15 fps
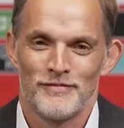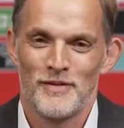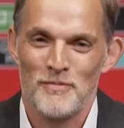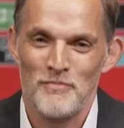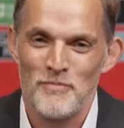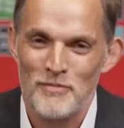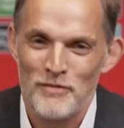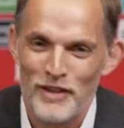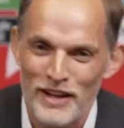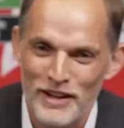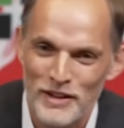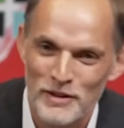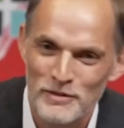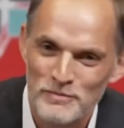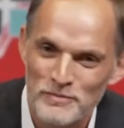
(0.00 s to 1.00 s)
It's Rob Dawson
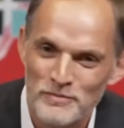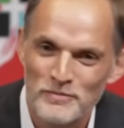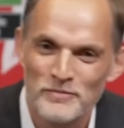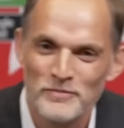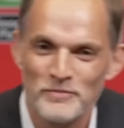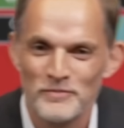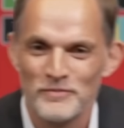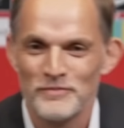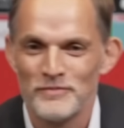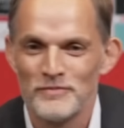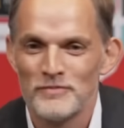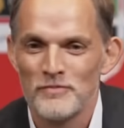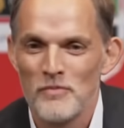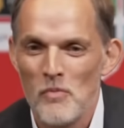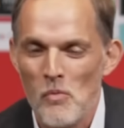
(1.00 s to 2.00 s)
from you. Sky Sports.
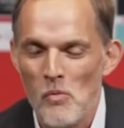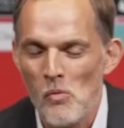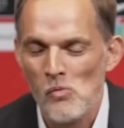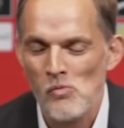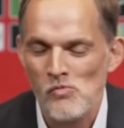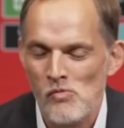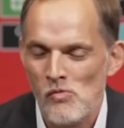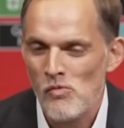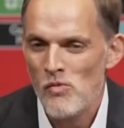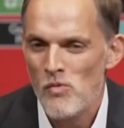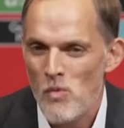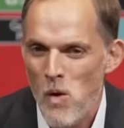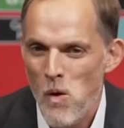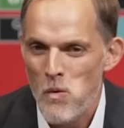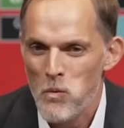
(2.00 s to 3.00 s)
Nice to see you.
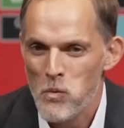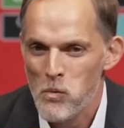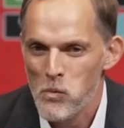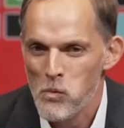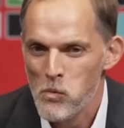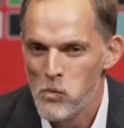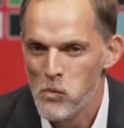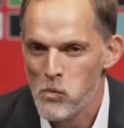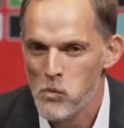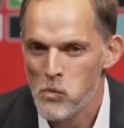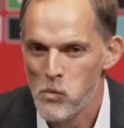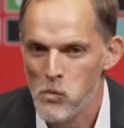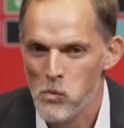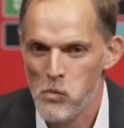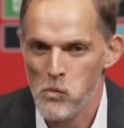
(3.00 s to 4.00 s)
Look, you've had some huge
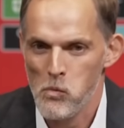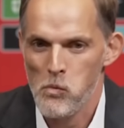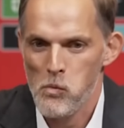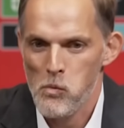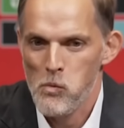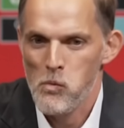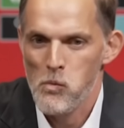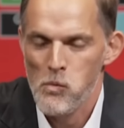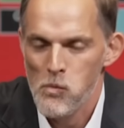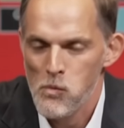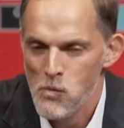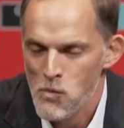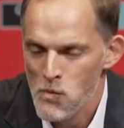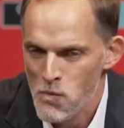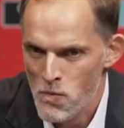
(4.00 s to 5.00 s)
jobs in
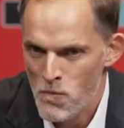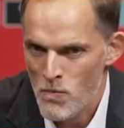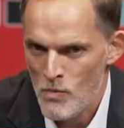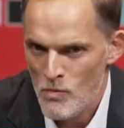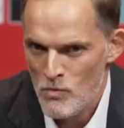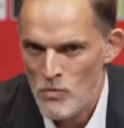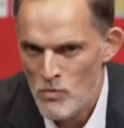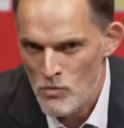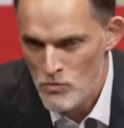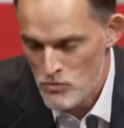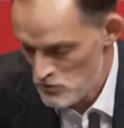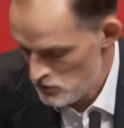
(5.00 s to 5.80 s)
football already.